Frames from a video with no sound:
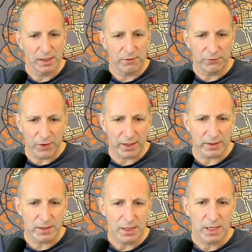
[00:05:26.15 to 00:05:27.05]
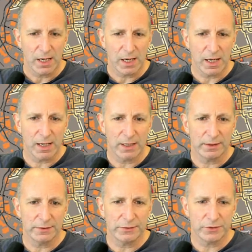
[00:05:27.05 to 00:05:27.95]
Fact.
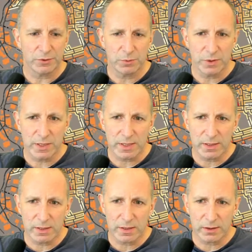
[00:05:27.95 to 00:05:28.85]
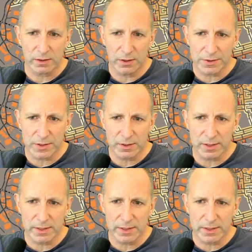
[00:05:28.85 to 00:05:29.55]
And we see this constantly.